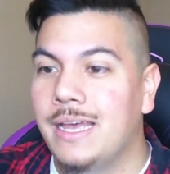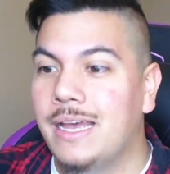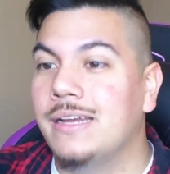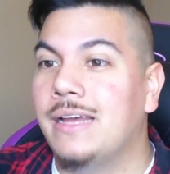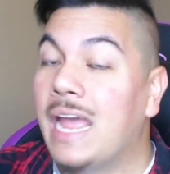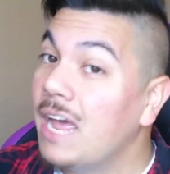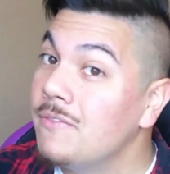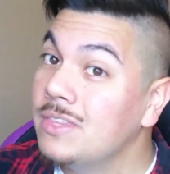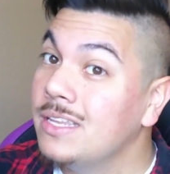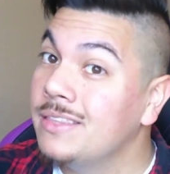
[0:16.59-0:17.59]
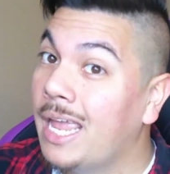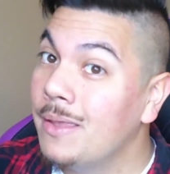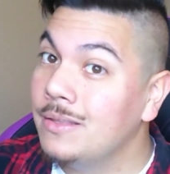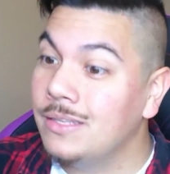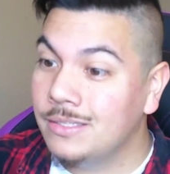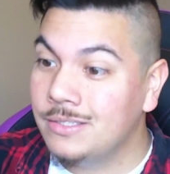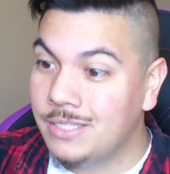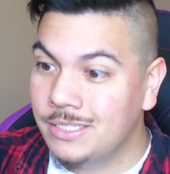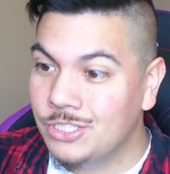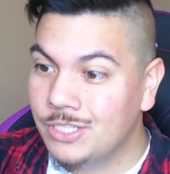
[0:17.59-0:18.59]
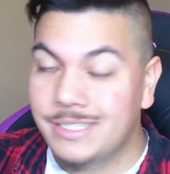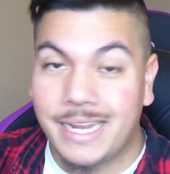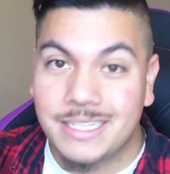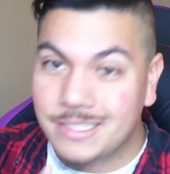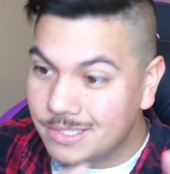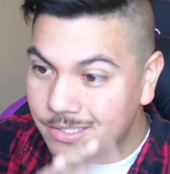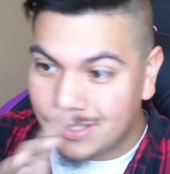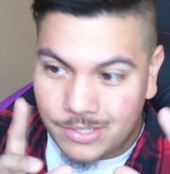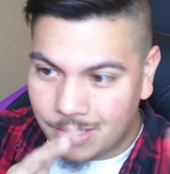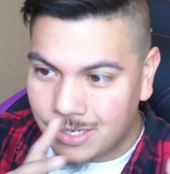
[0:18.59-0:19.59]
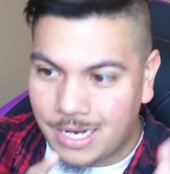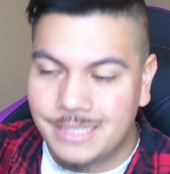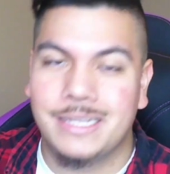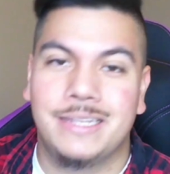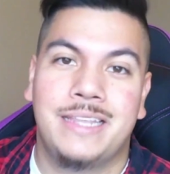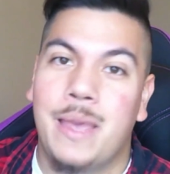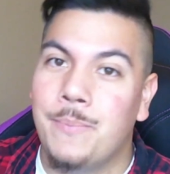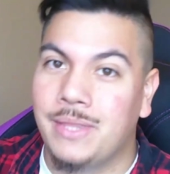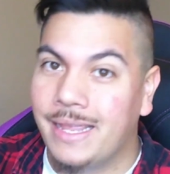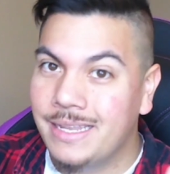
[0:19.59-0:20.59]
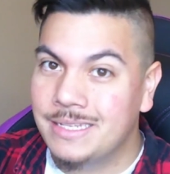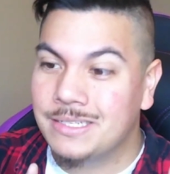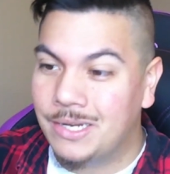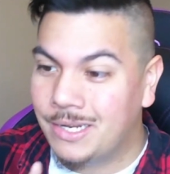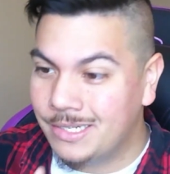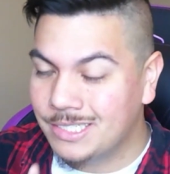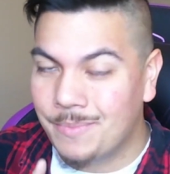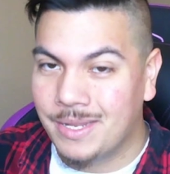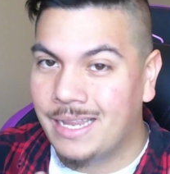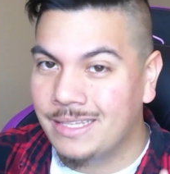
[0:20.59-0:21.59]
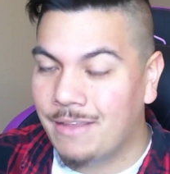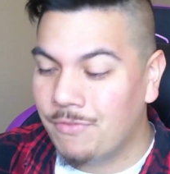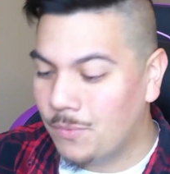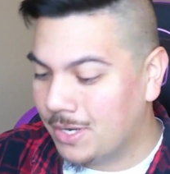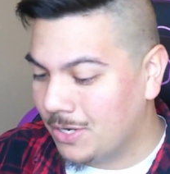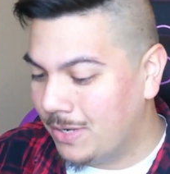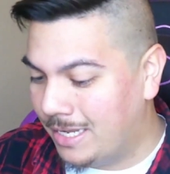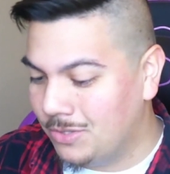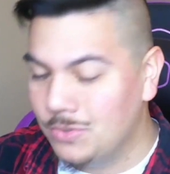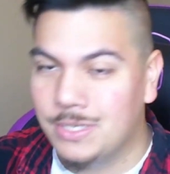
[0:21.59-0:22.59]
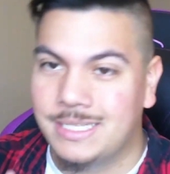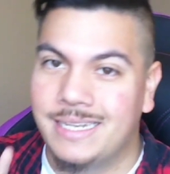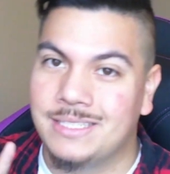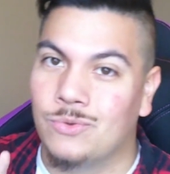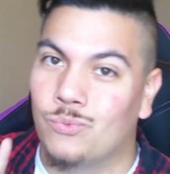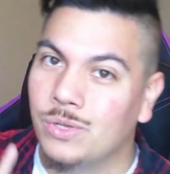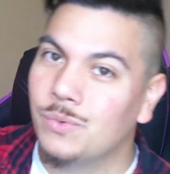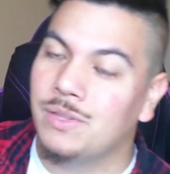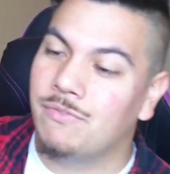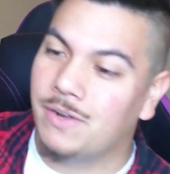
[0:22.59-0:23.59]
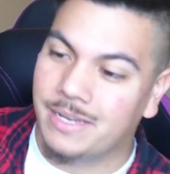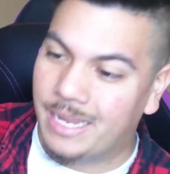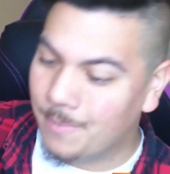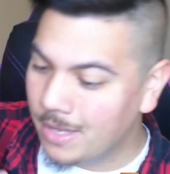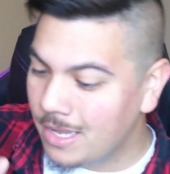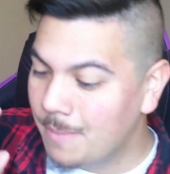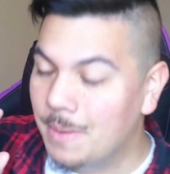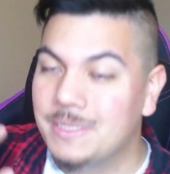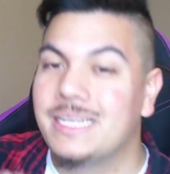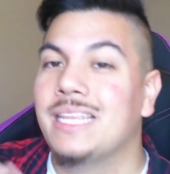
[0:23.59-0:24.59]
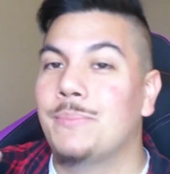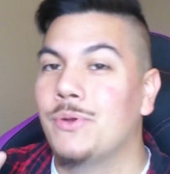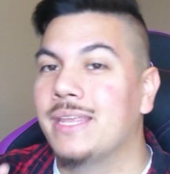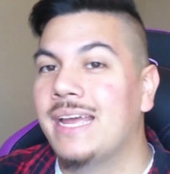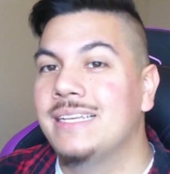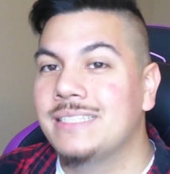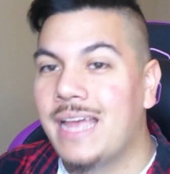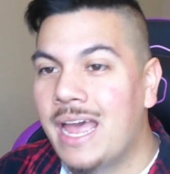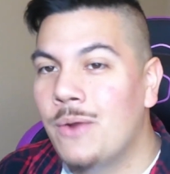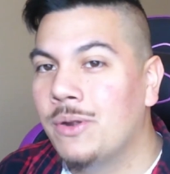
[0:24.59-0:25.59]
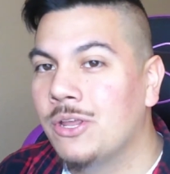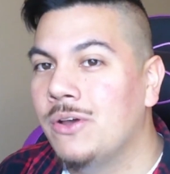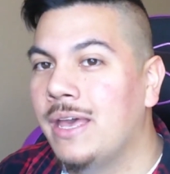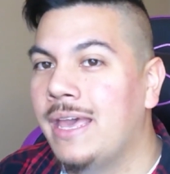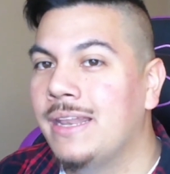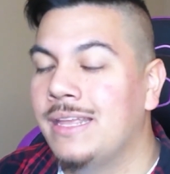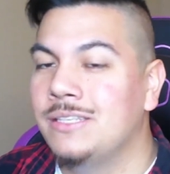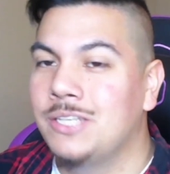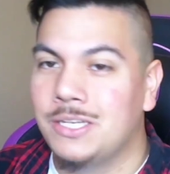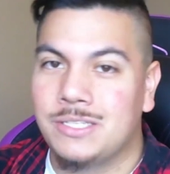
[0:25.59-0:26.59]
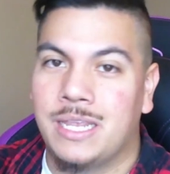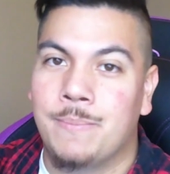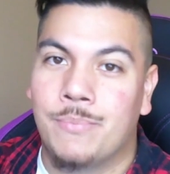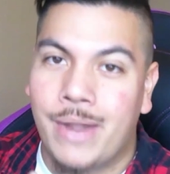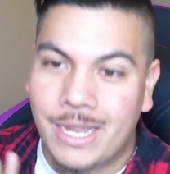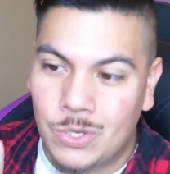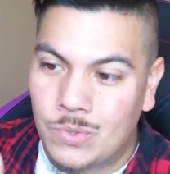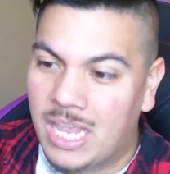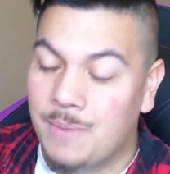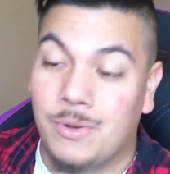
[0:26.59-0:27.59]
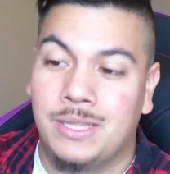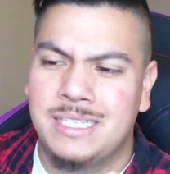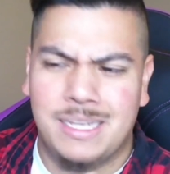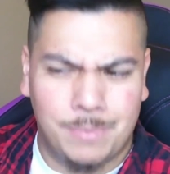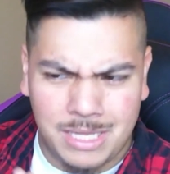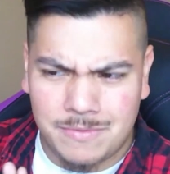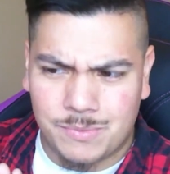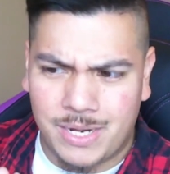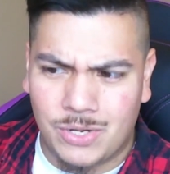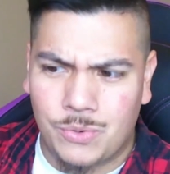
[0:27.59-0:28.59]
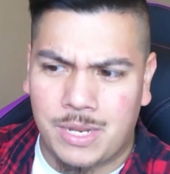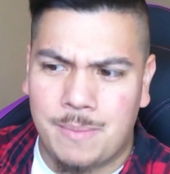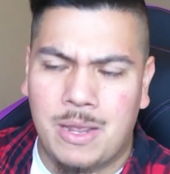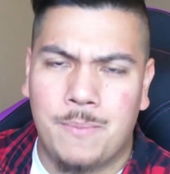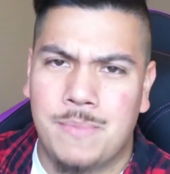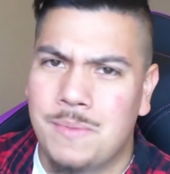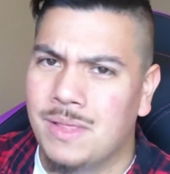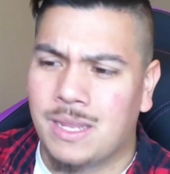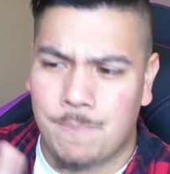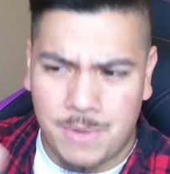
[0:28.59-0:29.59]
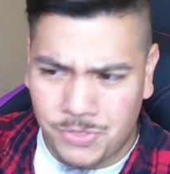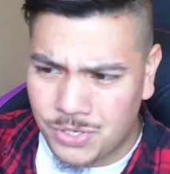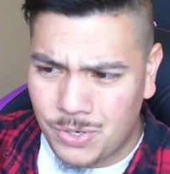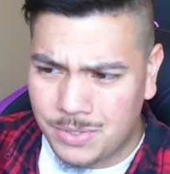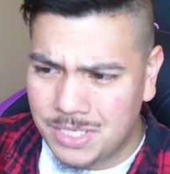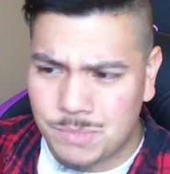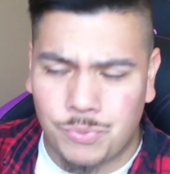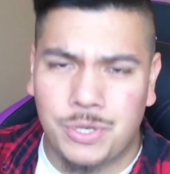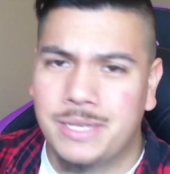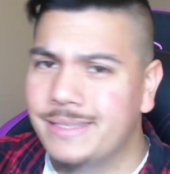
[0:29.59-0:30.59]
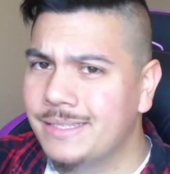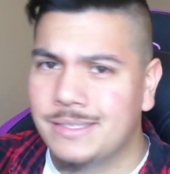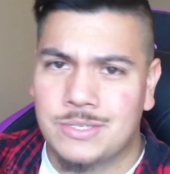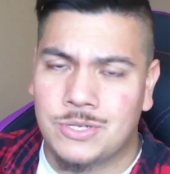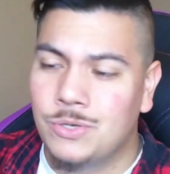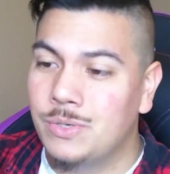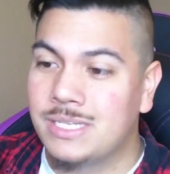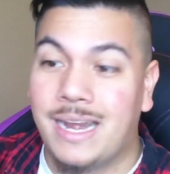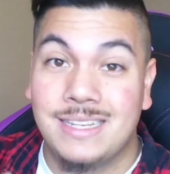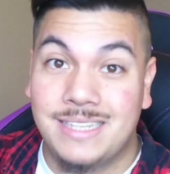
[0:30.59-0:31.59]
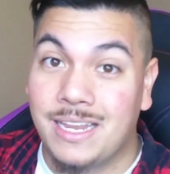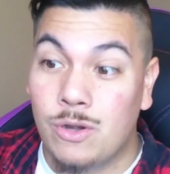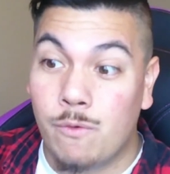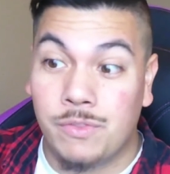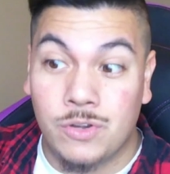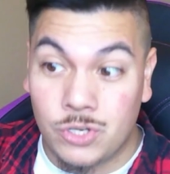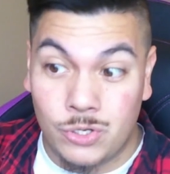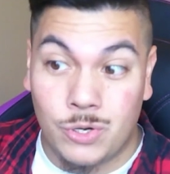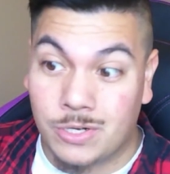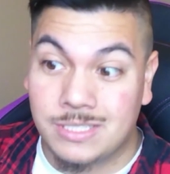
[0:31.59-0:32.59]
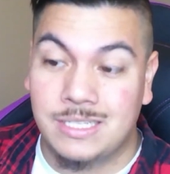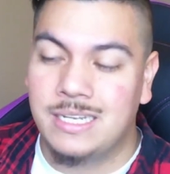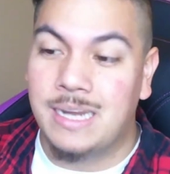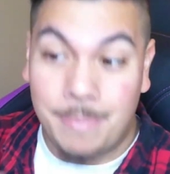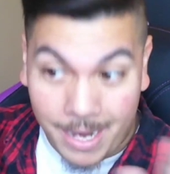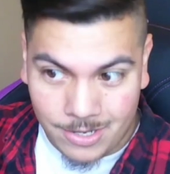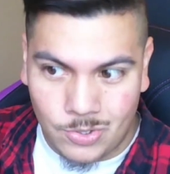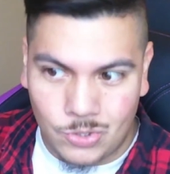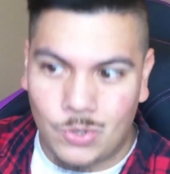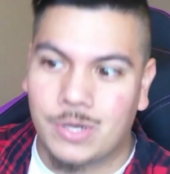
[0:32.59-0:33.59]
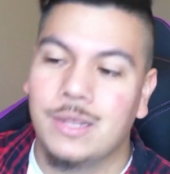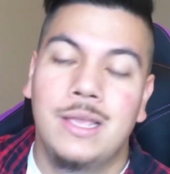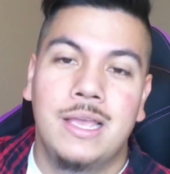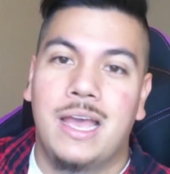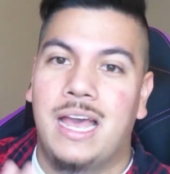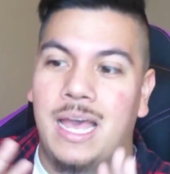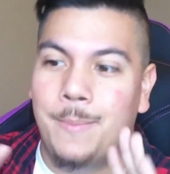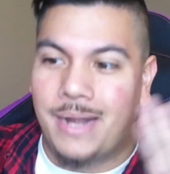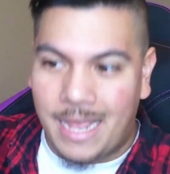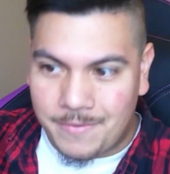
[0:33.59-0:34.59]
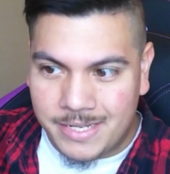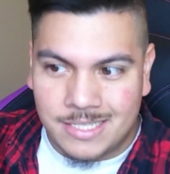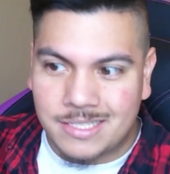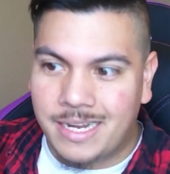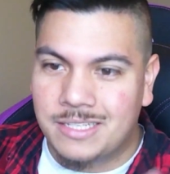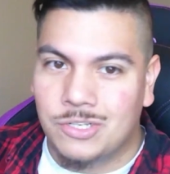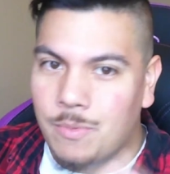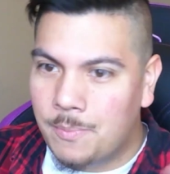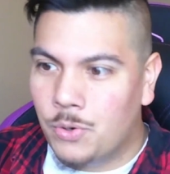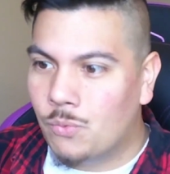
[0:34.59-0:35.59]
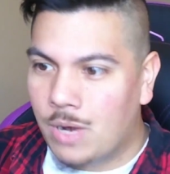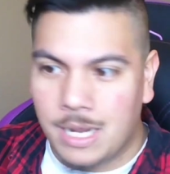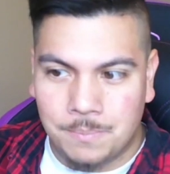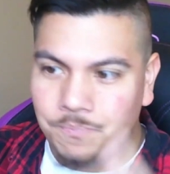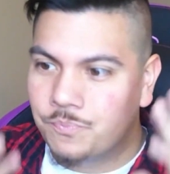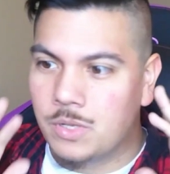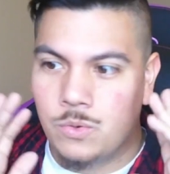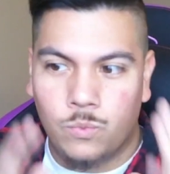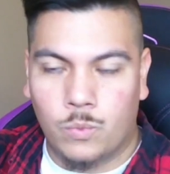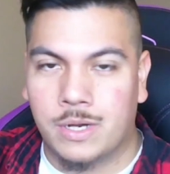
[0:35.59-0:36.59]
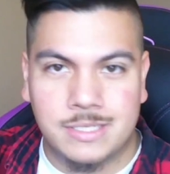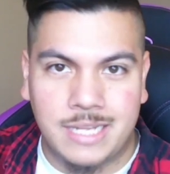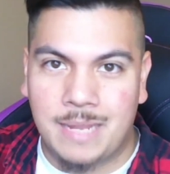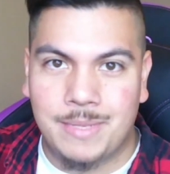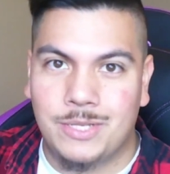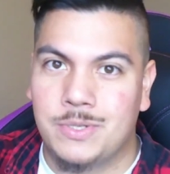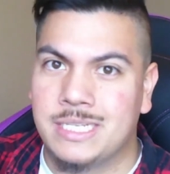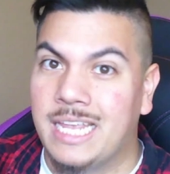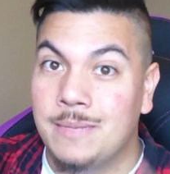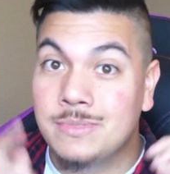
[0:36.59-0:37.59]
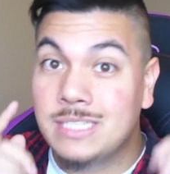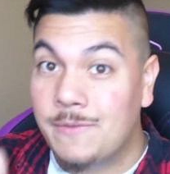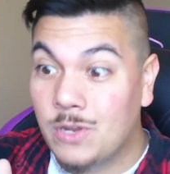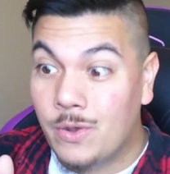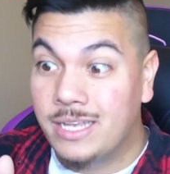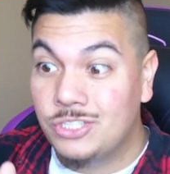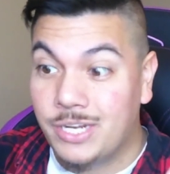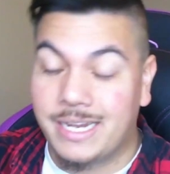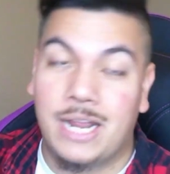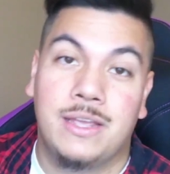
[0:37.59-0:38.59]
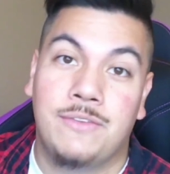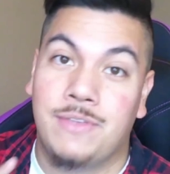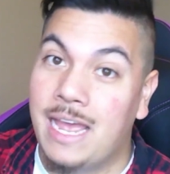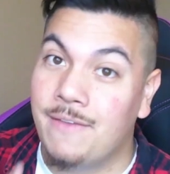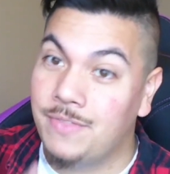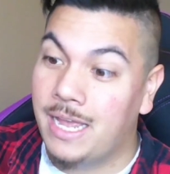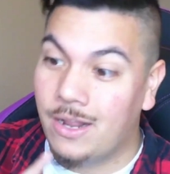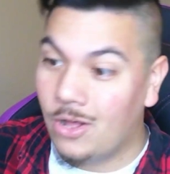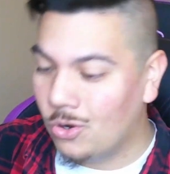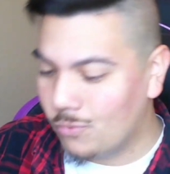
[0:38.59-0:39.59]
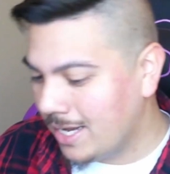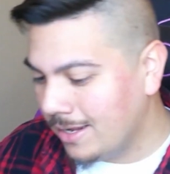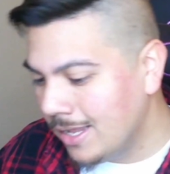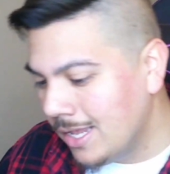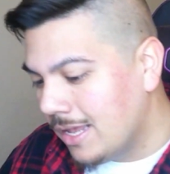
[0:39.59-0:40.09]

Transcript: Uh, I haven't done di uh, dungeon dice uh, content yet, but that is uh, something I definitely want to go ahead and do because that is a really, really fun game. But beside the point, guys, I want to go ahead and touch a brand new game, or at least I believe it's brand new. It came out maybe like a month ago at this point, so it's kind of taken over the New York scene. I'm not in New York, um, but I have insights. You know, my boy Rob works Game Day Prison Games. Definitely go ahead and check it out if you have not already.